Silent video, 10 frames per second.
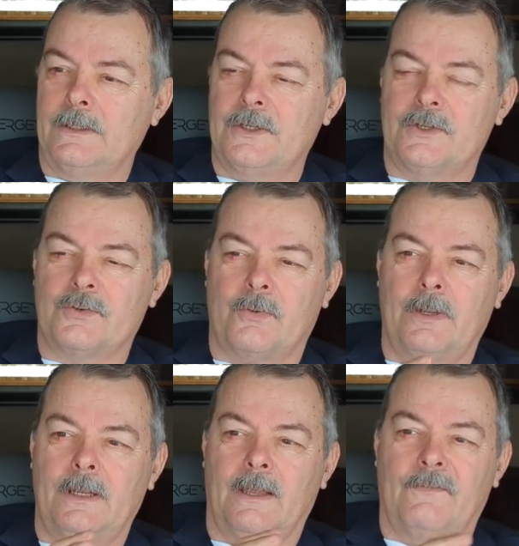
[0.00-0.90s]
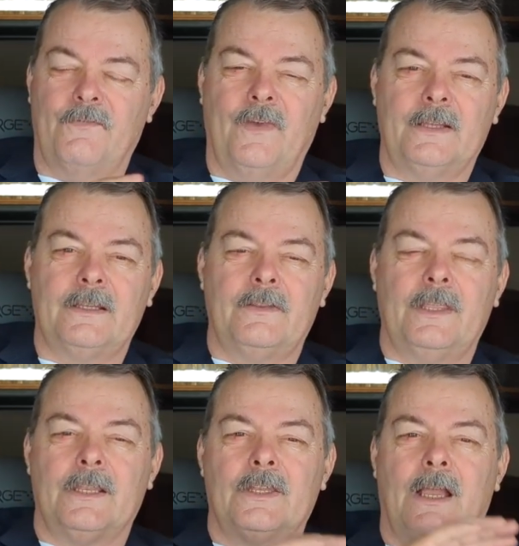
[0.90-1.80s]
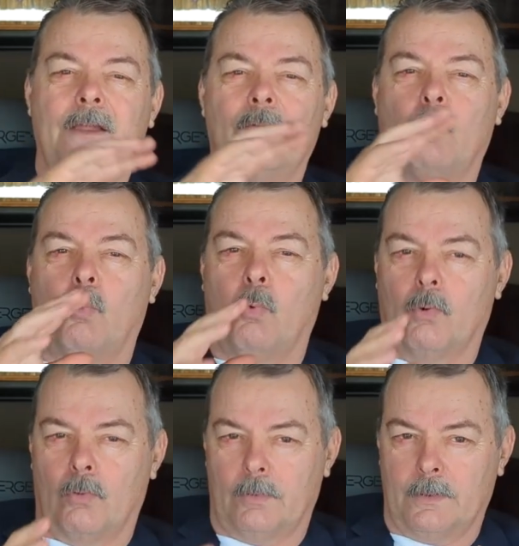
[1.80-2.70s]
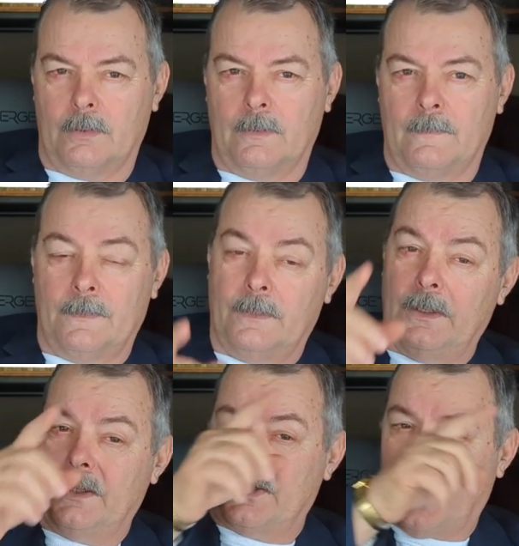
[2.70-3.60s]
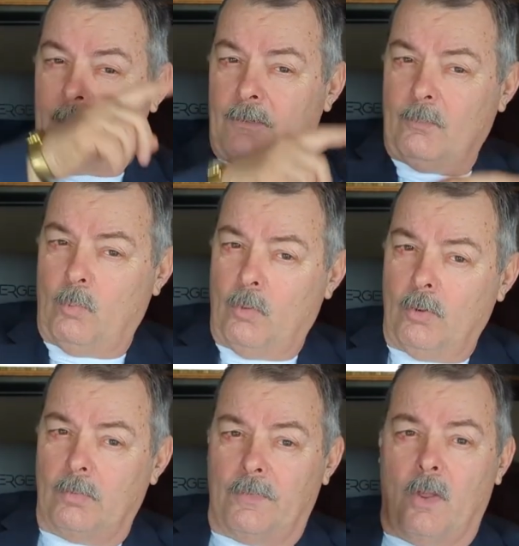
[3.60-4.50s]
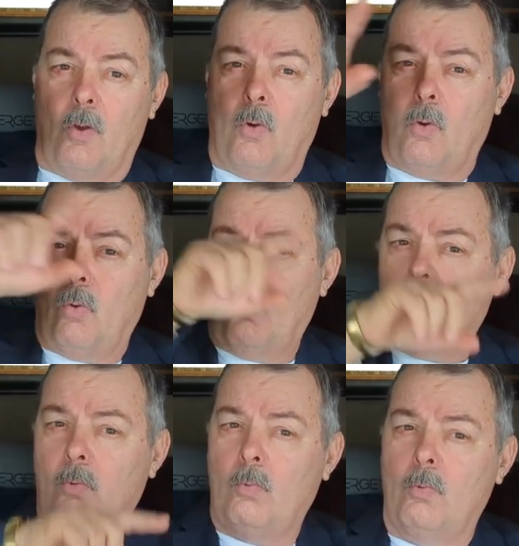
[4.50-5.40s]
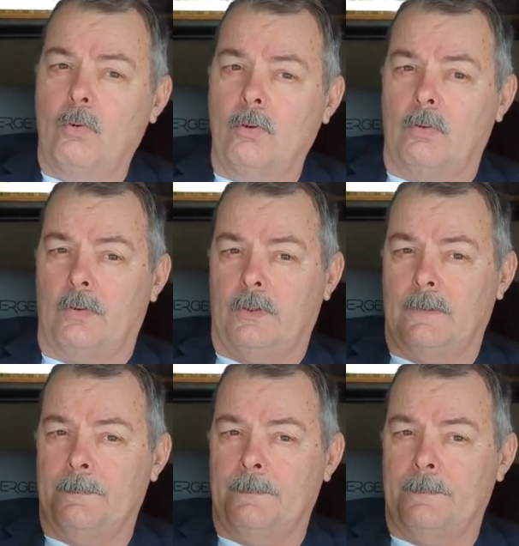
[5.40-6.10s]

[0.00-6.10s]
Detroit affected the entire world. The entire world, the whole world.